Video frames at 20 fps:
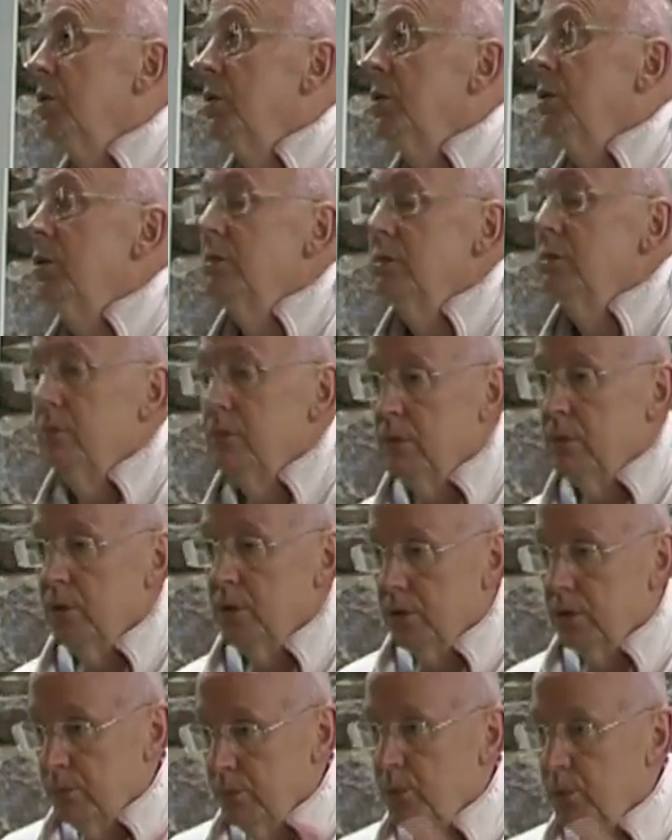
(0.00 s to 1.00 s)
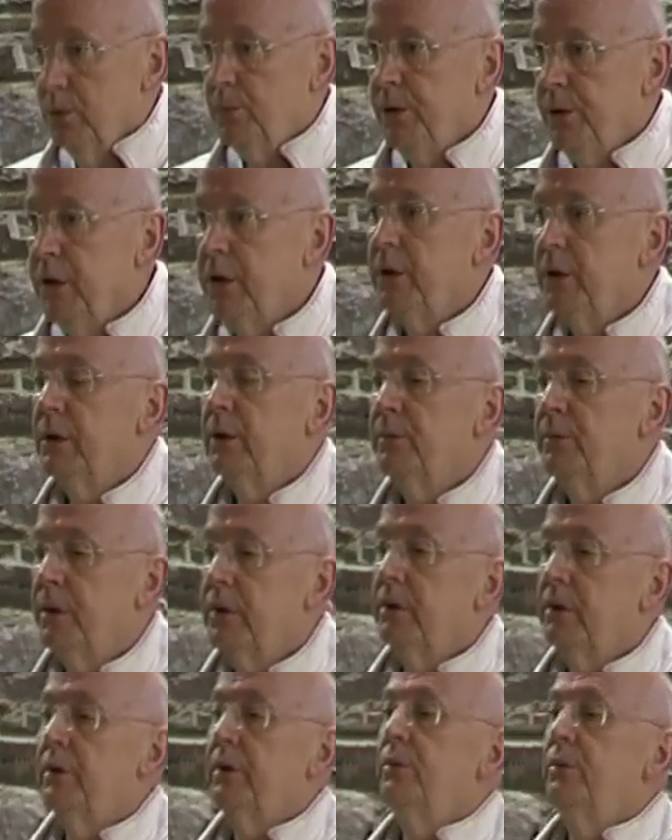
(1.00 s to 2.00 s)
or we'll be here, I'll be
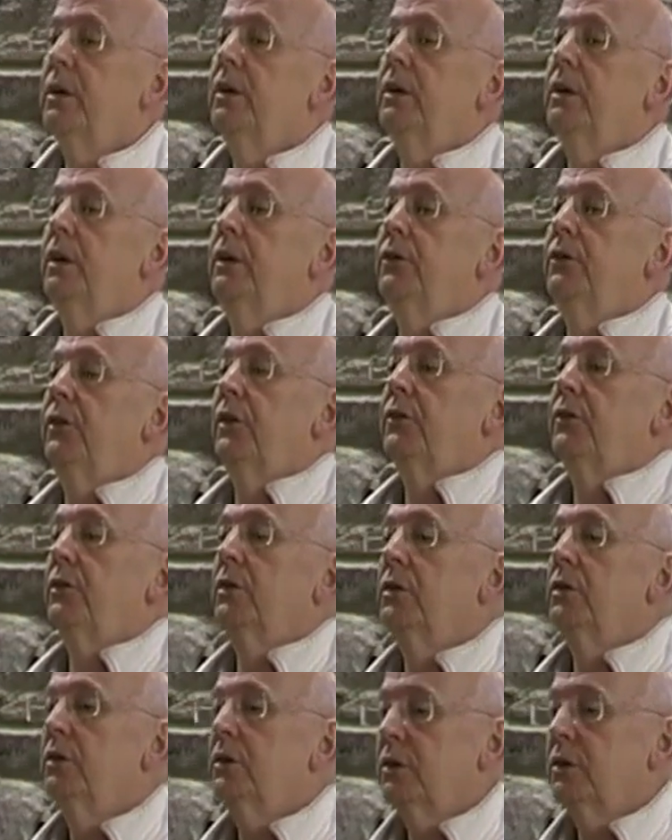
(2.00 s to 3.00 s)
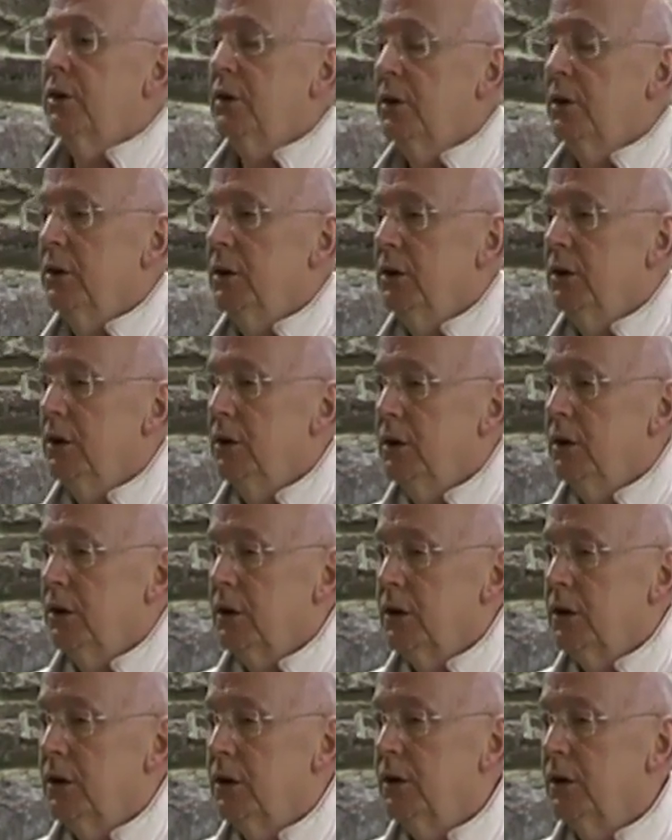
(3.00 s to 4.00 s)
here anyway, at 6 o'clock
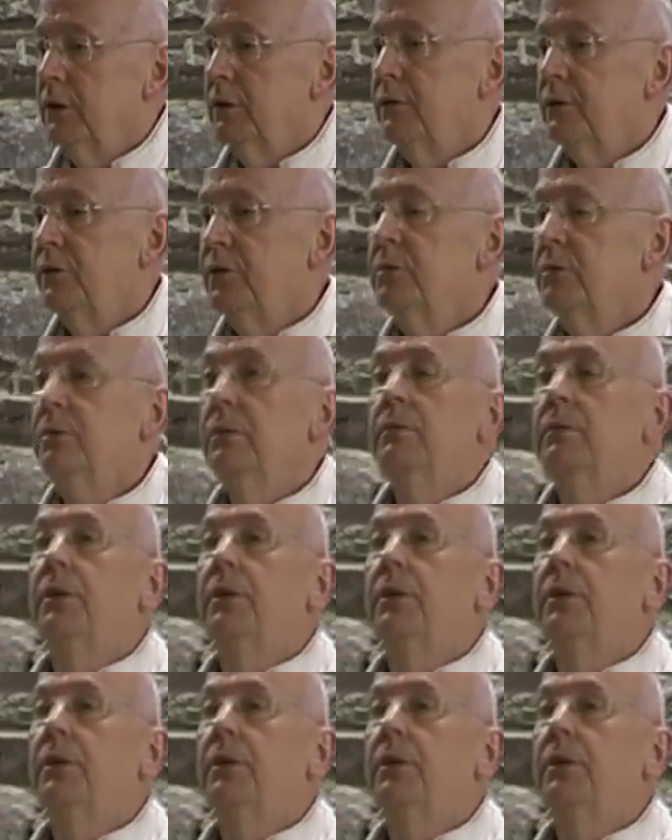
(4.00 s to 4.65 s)
for